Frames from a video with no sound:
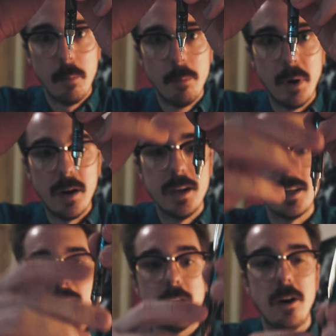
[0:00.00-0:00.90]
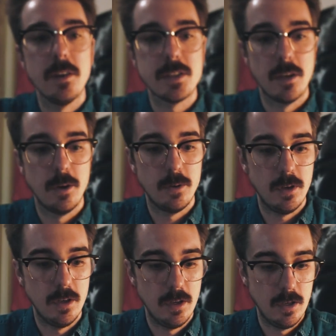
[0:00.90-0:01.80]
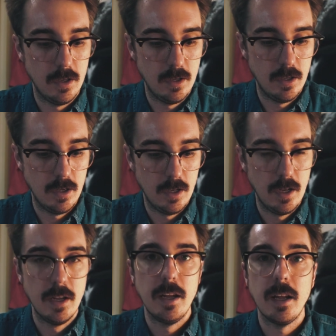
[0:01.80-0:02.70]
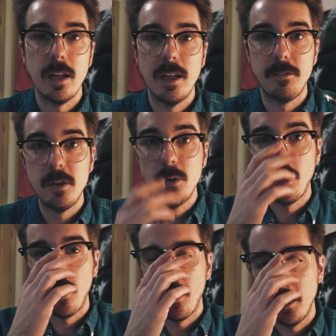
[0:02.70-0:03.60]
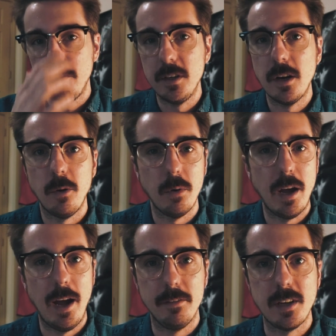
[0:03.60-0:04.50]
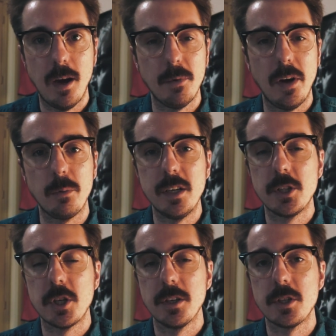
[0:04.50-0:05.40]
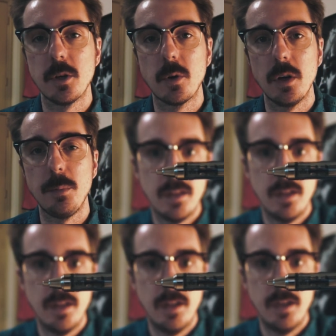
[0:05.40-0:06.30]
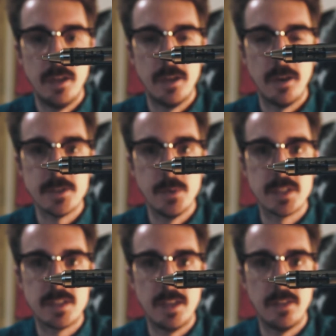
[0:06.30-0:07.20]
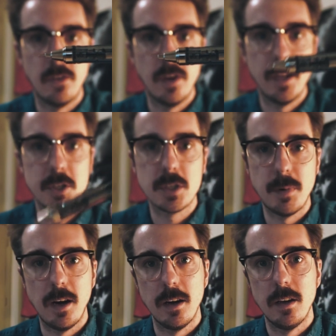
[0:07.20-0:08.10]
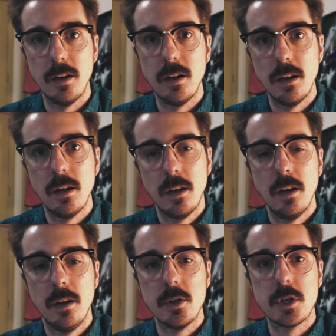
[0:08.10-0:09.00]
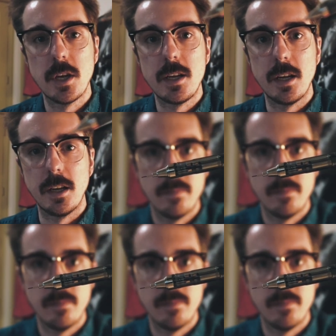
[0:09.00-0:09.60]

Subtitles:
but it also, if you don't have time to like readjust your grip, you can also extend the lead just by shaking it.